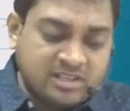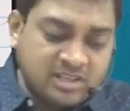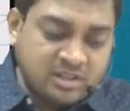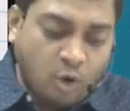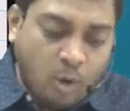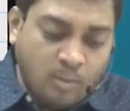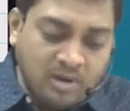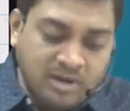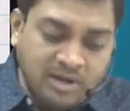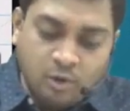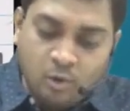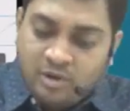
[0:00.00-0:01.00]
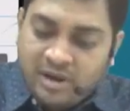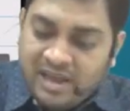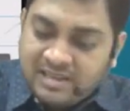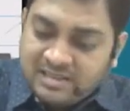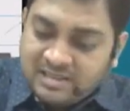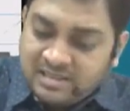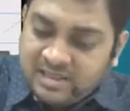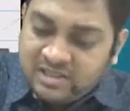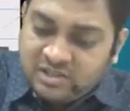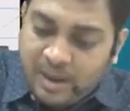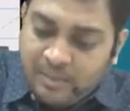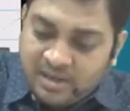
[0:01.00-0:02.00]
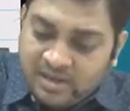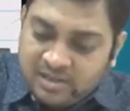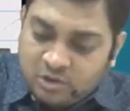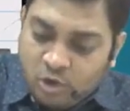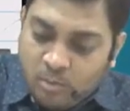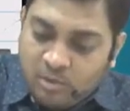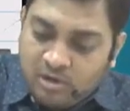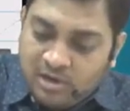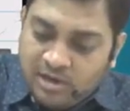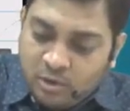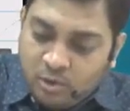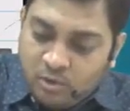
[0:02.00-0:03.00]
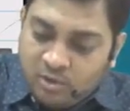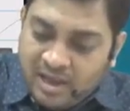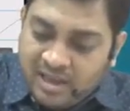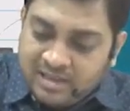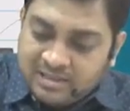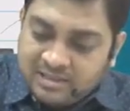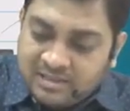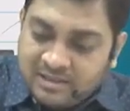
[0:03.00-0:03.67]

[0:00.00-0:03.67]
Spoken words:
This is commonly known as, this chapter is commonly known as